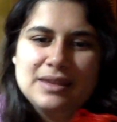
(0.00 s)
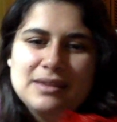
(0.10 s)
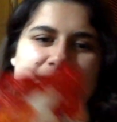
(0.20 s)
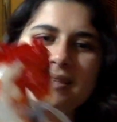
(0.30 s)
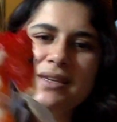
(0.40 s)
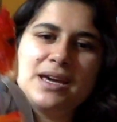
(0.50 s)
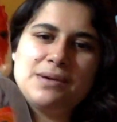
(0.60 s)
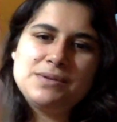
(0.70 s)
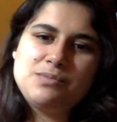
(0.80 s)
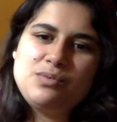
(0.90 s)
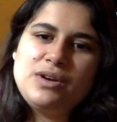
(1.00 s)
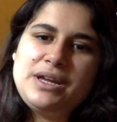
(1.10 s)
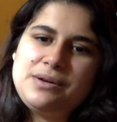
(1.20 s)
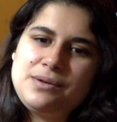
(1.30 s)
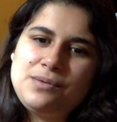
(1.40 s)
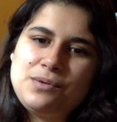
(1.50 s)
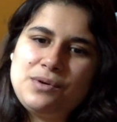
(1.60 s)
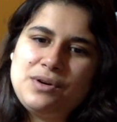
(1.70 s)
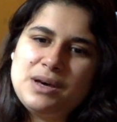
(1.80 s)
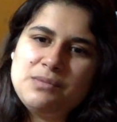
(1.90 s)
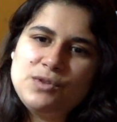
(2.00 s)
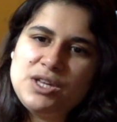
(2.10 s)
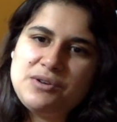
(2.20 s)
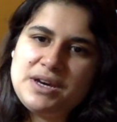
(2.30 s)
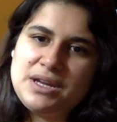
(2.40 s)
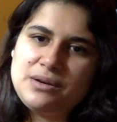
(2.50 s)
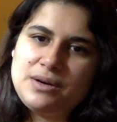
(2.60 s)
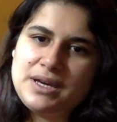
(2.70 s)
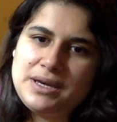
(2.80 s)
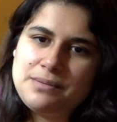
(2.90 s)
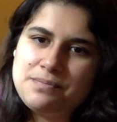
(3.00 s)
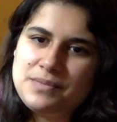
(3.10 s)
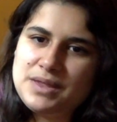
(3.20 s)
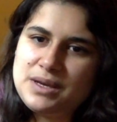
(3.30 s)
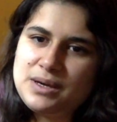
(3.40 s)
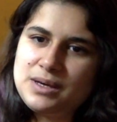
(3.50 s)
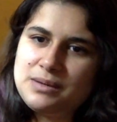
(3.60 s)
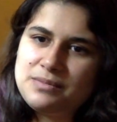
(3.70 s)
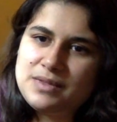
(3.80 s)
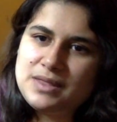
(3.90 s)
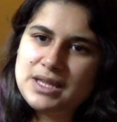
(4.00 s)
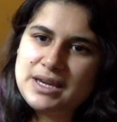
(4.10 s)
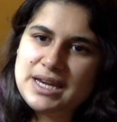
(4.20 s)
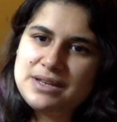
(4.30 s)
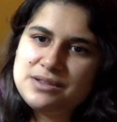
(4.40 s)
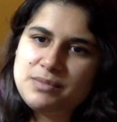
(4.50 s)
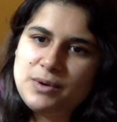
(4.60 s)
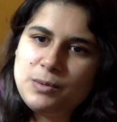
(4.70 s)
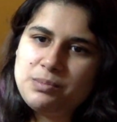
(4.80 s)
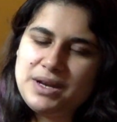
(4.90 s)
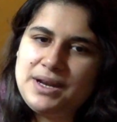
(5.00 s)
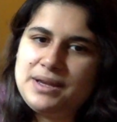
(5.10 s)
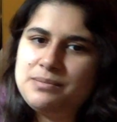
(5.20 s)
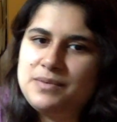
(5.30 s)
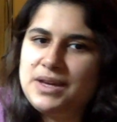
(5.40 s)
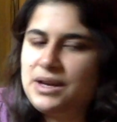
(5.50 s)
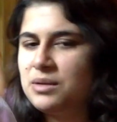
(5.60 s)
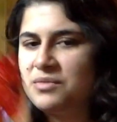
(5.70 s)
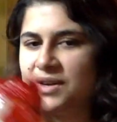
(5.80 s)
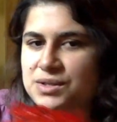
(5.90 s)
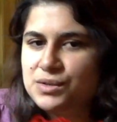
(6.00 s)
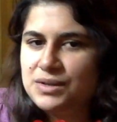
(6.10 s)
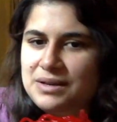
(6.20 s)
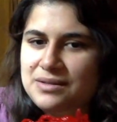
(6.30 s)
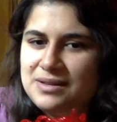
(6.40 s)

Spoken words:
So this guy was pretty cool. I'm really glad I got him. I had some hope by getting him actually.